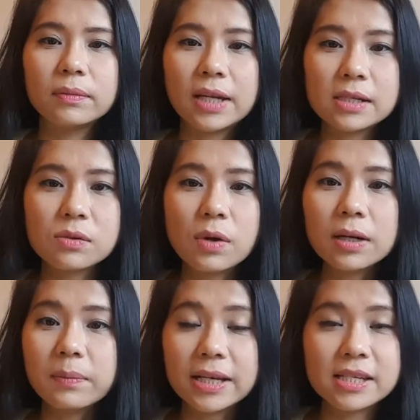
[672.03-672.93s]
That's
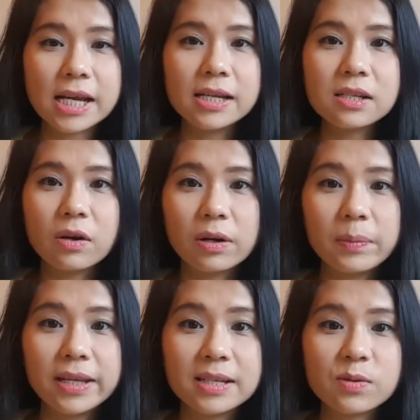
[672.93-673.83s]
what my child's gonna
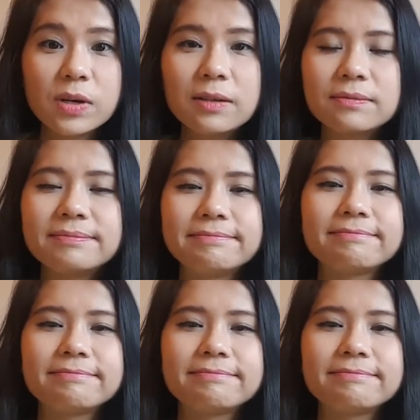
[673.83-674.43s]
be as well.